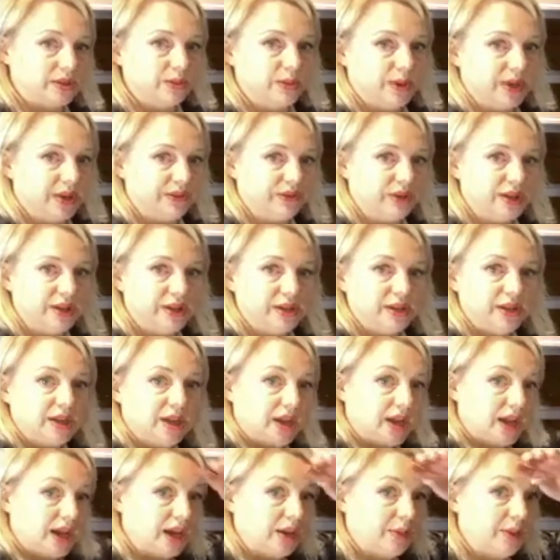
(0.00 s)
whatever,
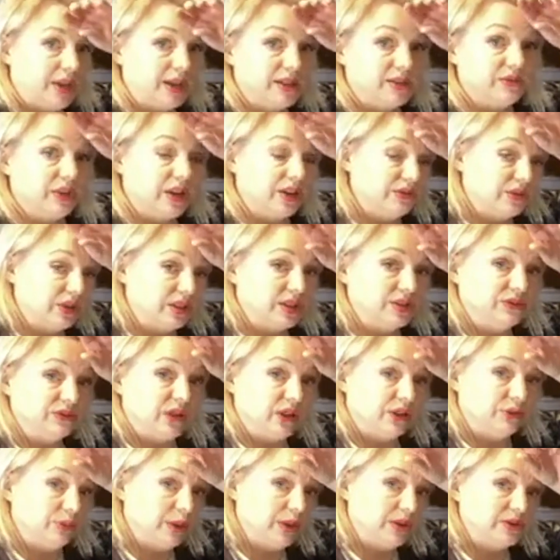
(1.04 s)
it's
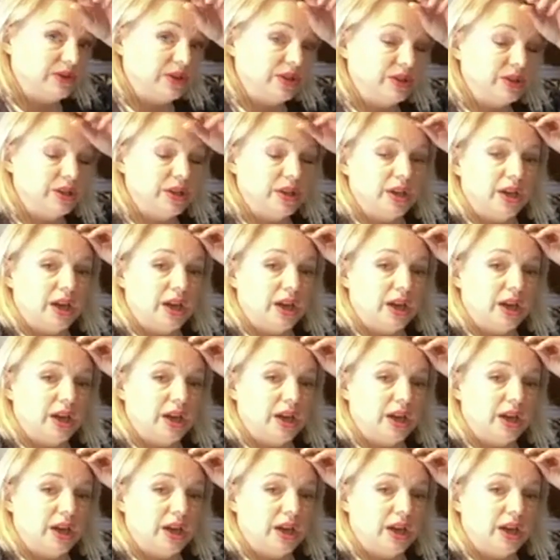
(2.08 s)
£5.95 postage.